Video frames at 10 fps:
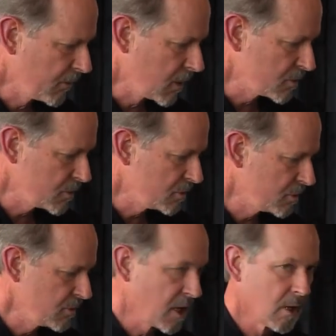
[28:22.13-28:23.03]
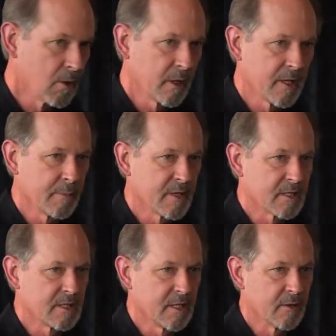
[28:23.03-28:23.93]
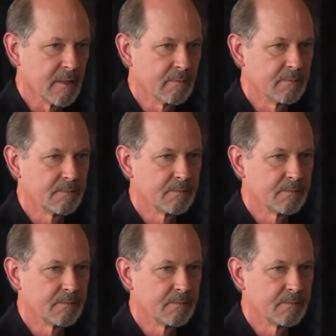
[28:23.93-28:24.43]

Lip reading: those who do know keep it a secret.